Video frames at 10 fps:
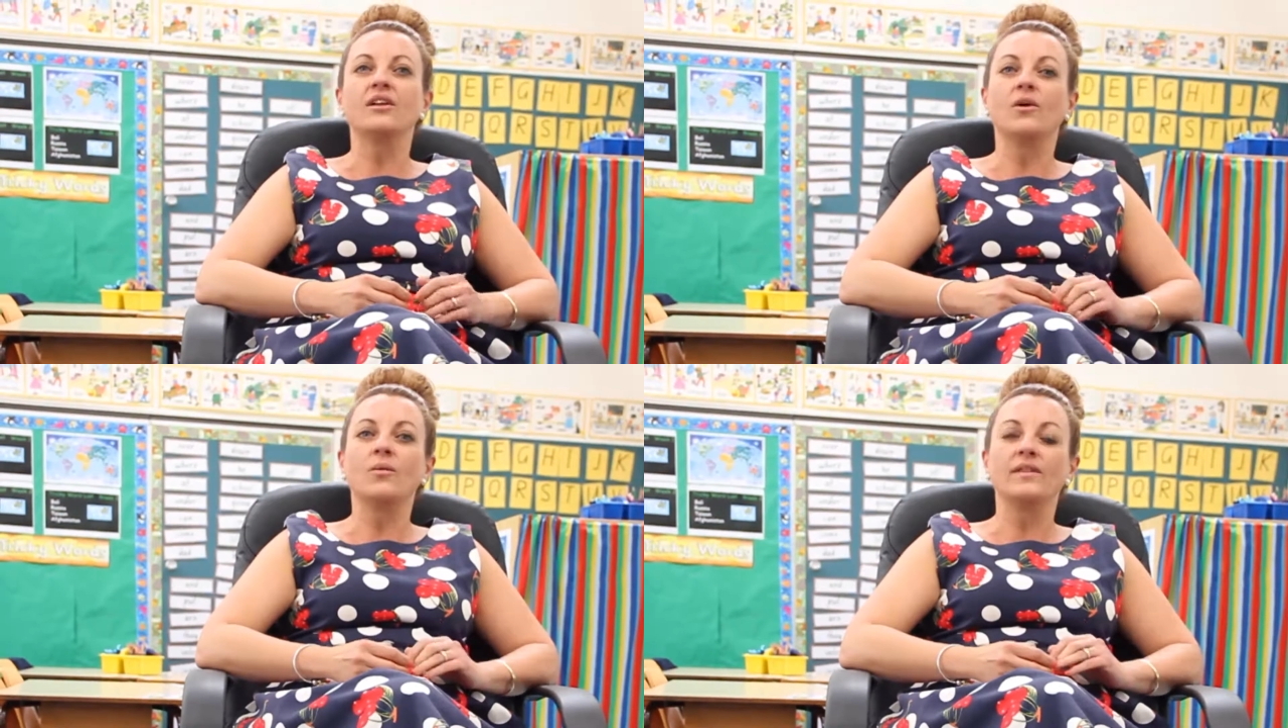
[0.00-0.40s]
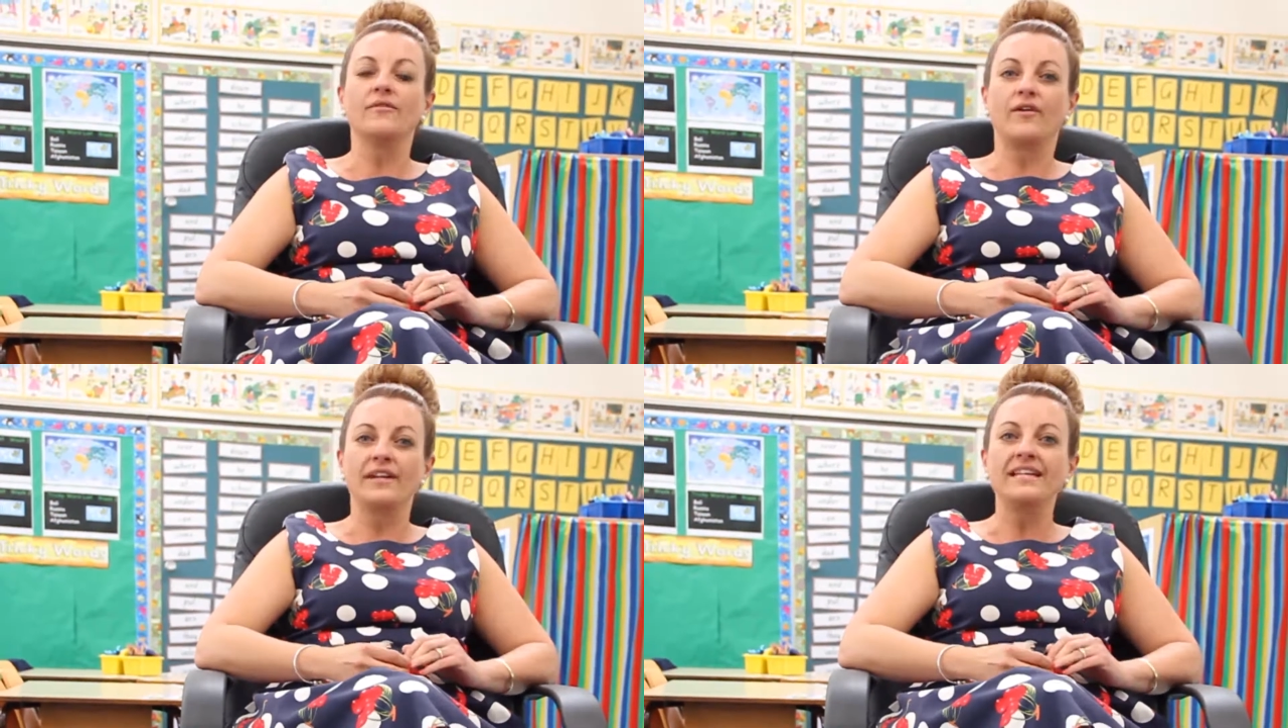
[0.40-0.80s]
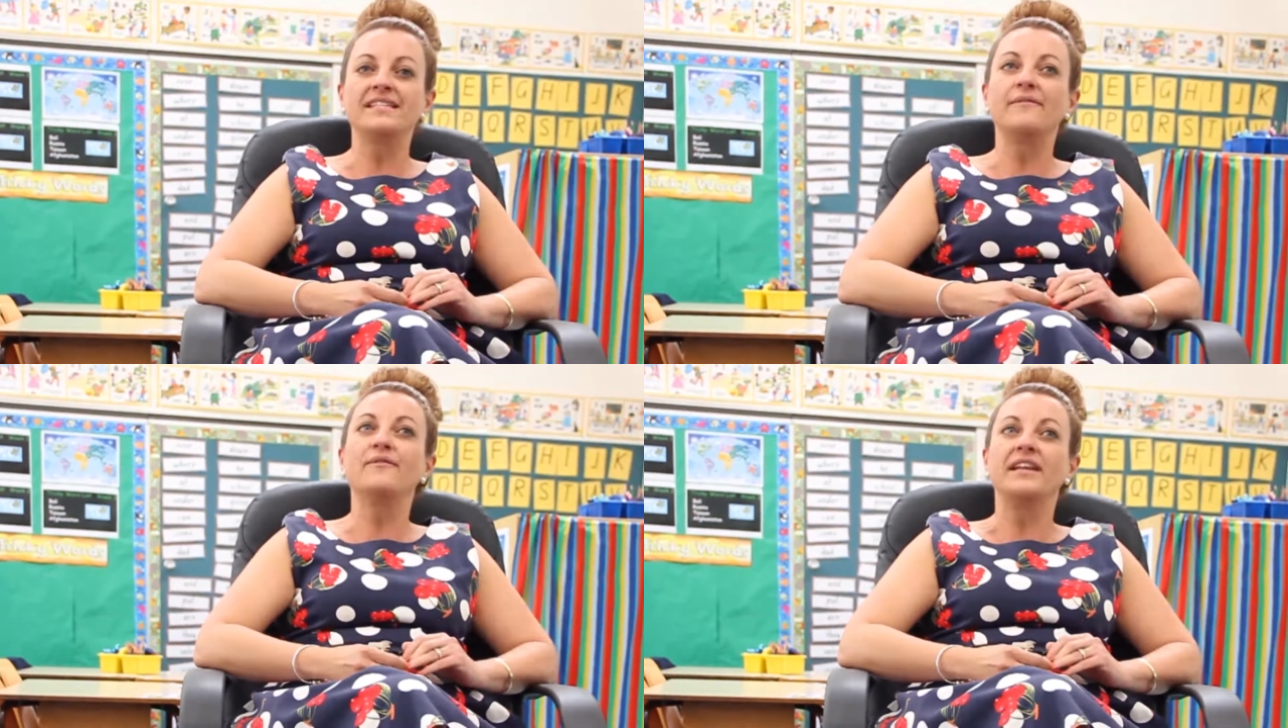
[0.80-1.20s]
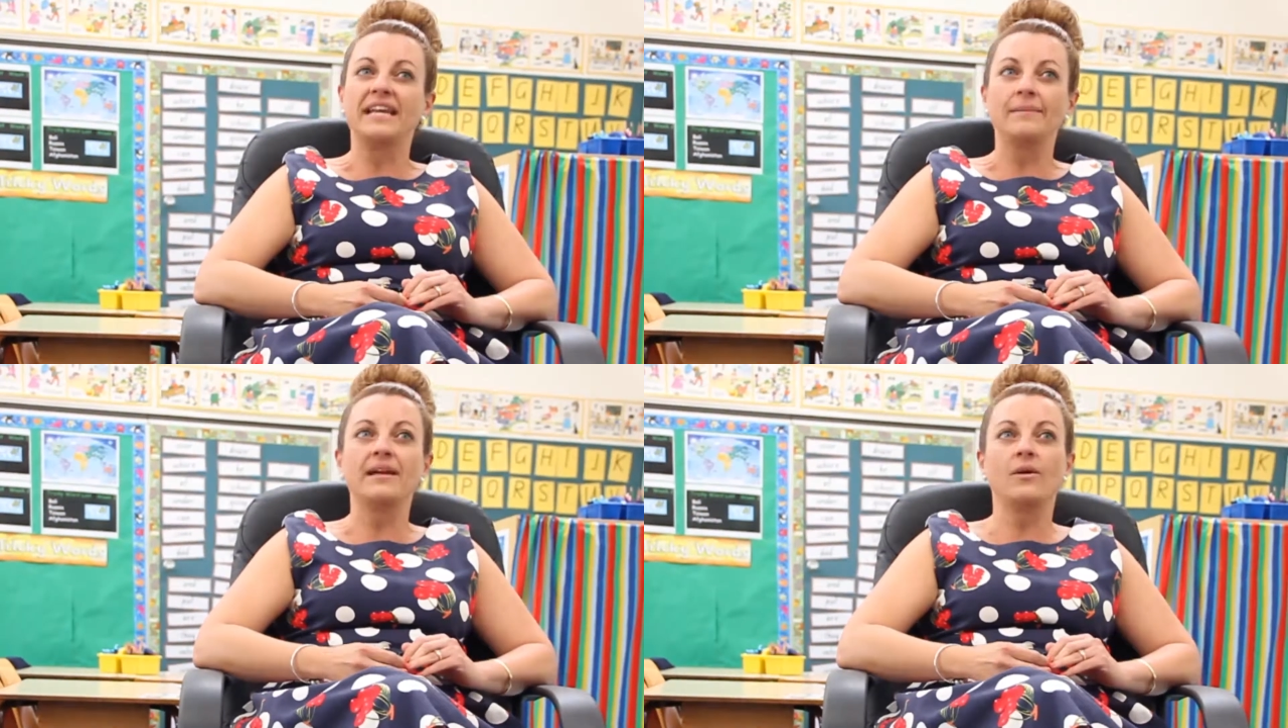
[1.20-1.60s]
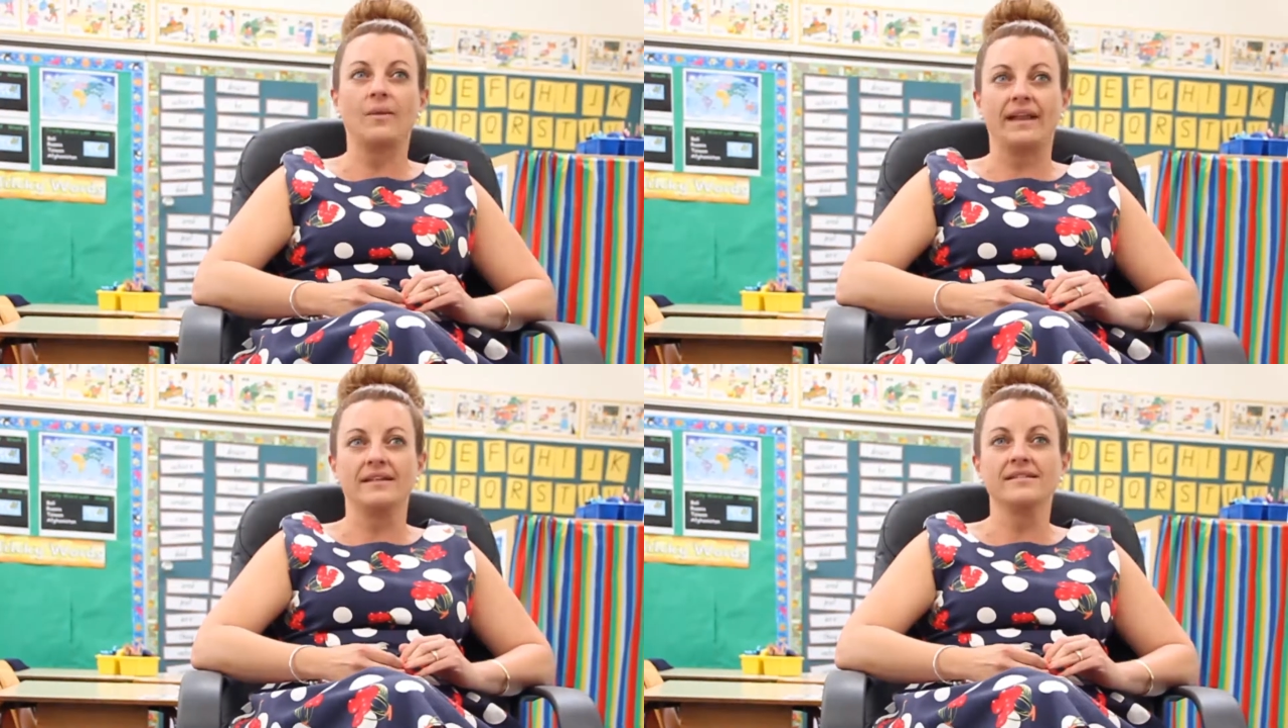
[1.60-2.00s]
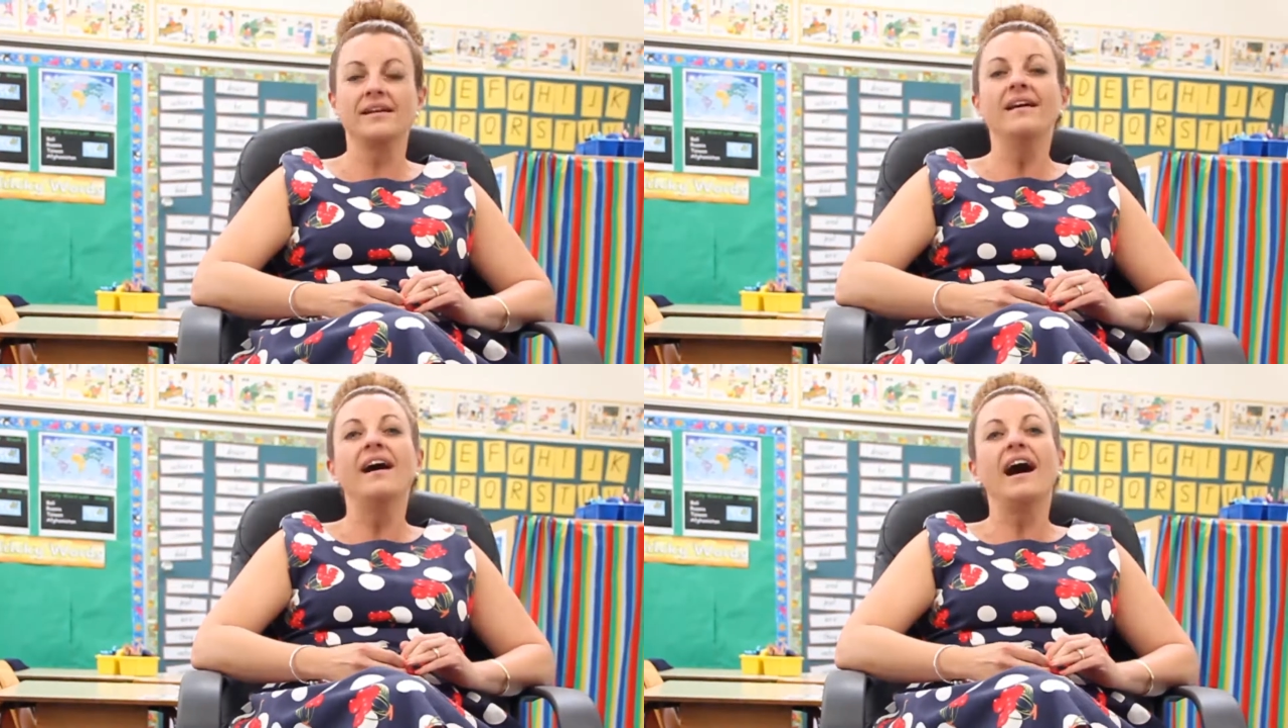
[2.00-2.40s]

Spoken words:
along with phonics and phonemic awareness